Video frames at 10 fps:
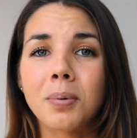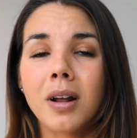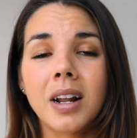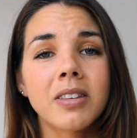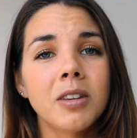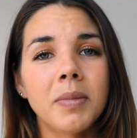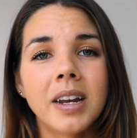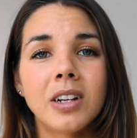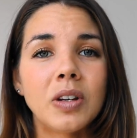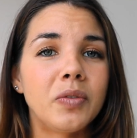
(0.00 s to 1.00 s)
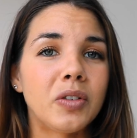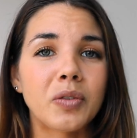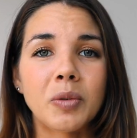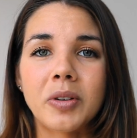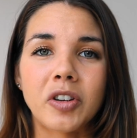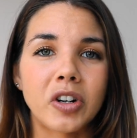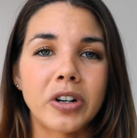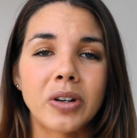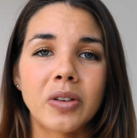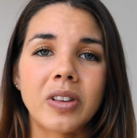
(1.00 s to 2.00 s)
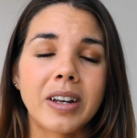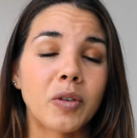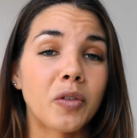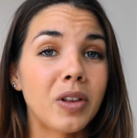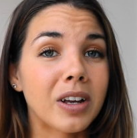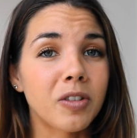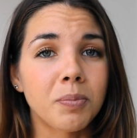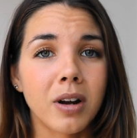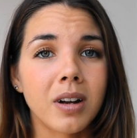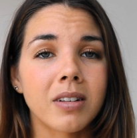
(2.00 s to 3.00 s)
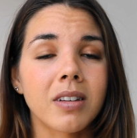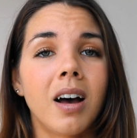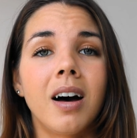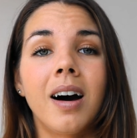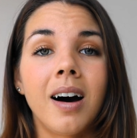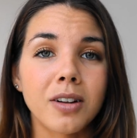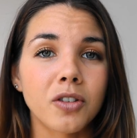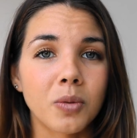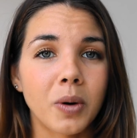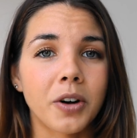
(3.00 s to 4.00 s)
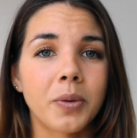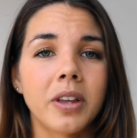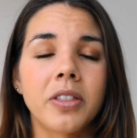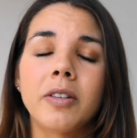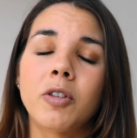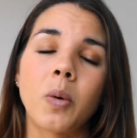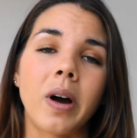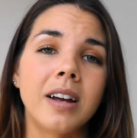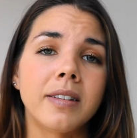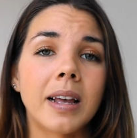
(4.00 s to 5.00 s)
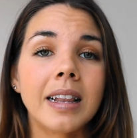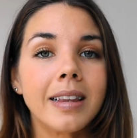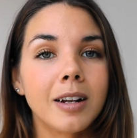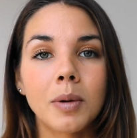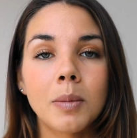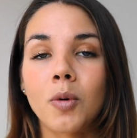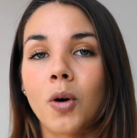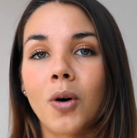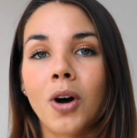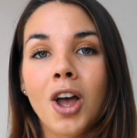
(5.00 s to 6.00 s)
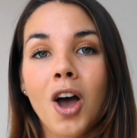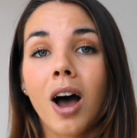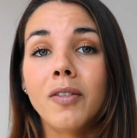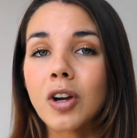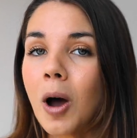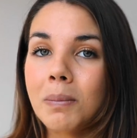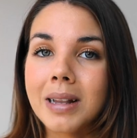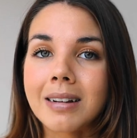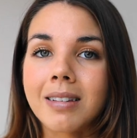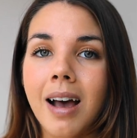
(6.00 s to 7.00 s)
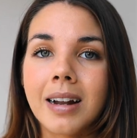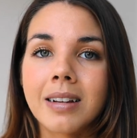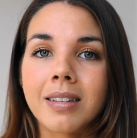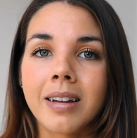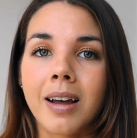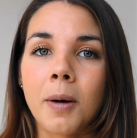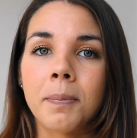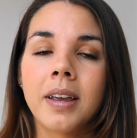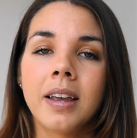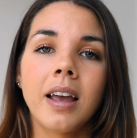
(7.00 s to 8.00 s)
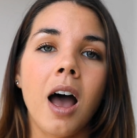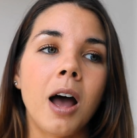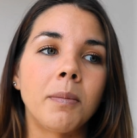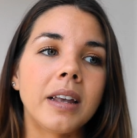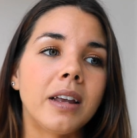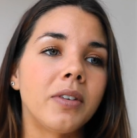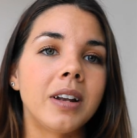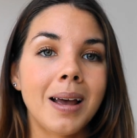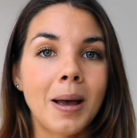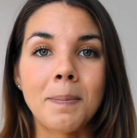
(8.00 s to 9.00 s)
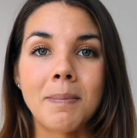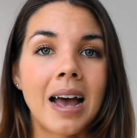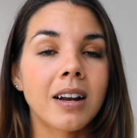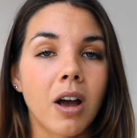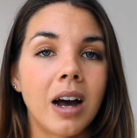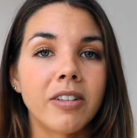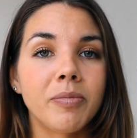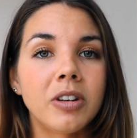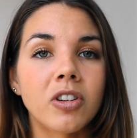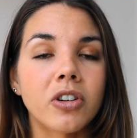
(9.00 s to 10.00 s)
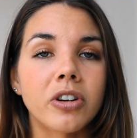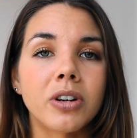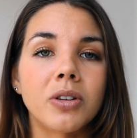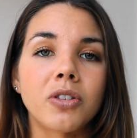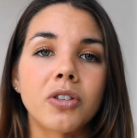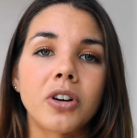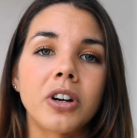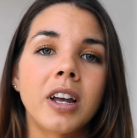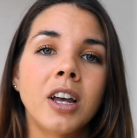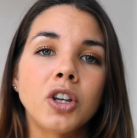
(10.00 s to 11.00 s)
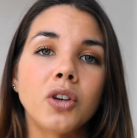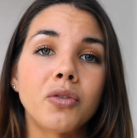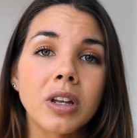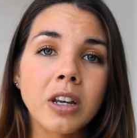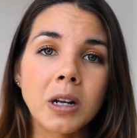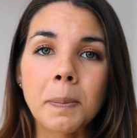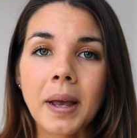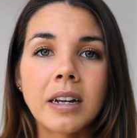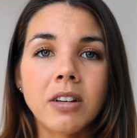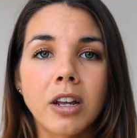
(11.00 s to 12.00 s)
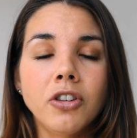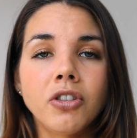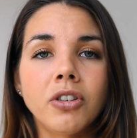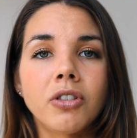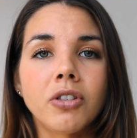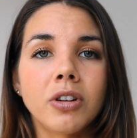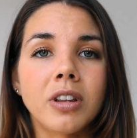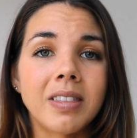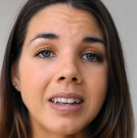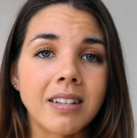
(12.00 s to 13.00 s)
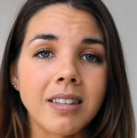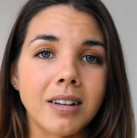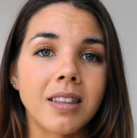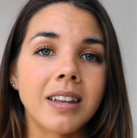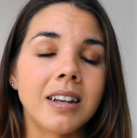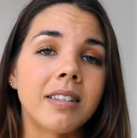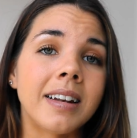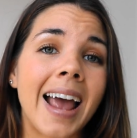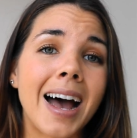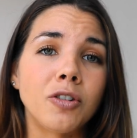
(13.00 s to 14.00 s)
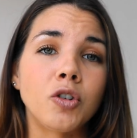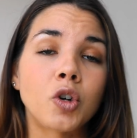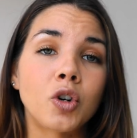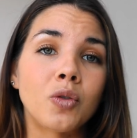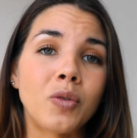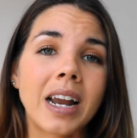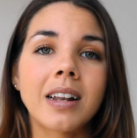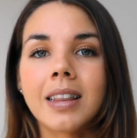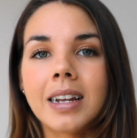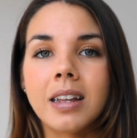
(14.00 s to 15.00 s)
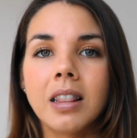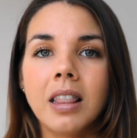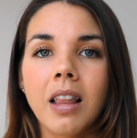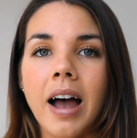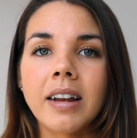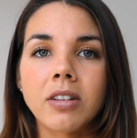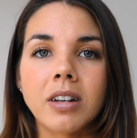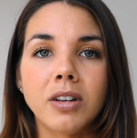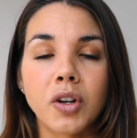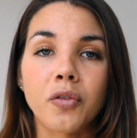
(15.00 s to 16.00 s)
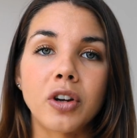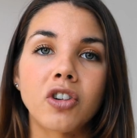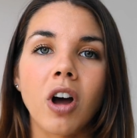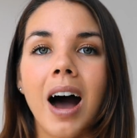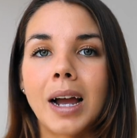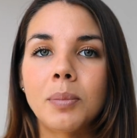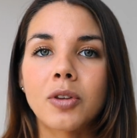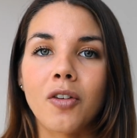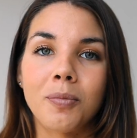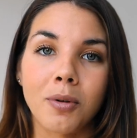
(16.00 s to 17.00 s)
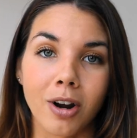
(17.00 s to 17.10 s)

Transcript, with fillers: And products are made of different materials, like reflective products are harder to work with. It requires a little bit more of a complex lighting setup, um, even a matte kind of material. So you've really got to pay attention to these little things and how to correctly light different types of